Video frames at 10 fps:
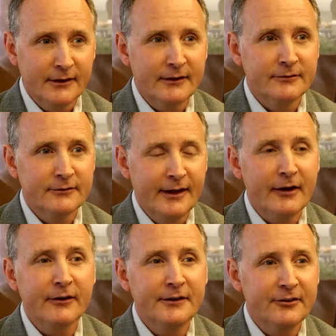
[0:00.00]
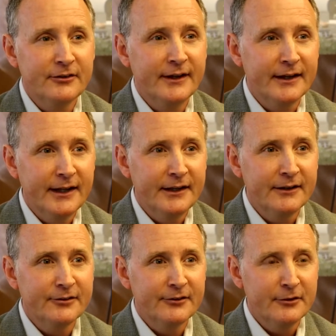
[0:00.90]
uh, air conditioning and
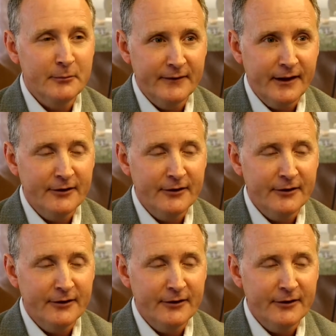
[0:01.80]
heating system in the